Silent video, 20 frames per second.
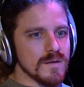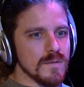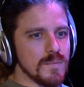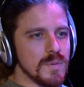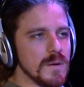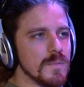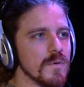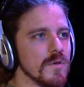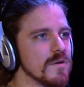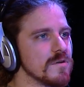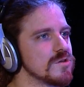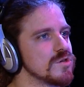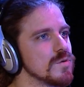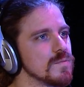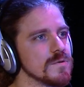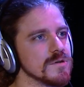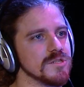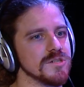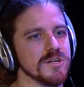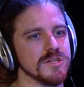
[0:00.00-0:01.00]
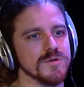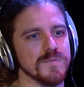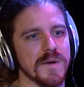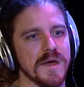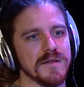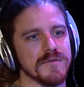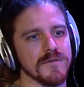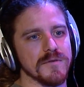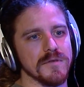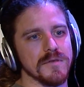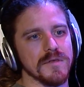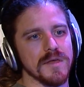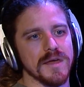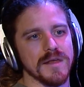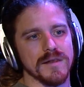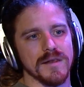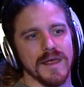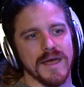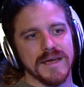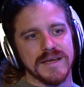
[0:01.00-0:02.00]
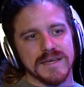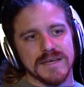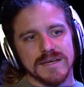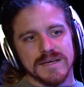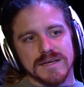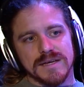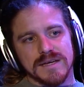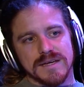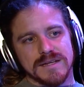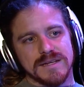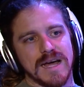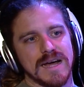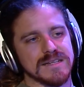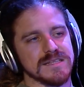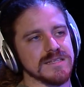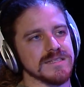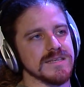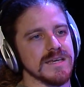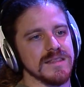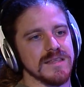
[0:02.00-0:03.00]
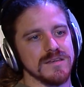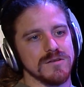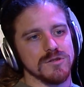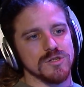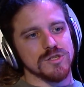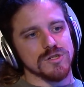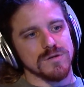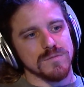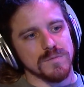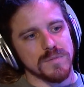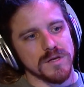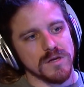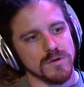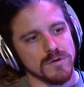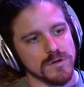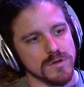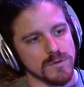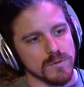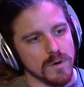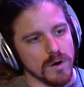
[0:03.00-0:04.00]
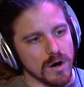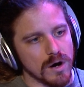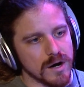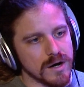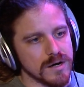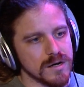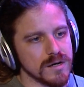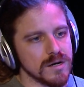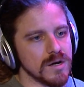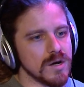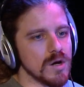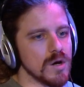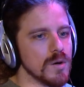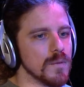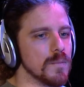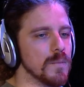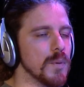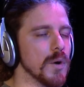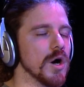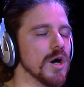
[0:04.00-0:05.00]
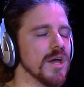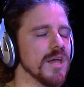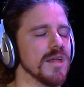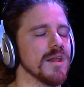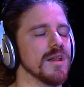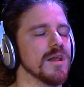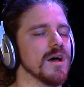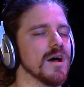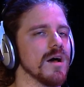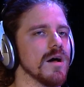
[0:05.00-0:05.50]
people are super judgmental, and like, not to say that you shouldn't be who you are, but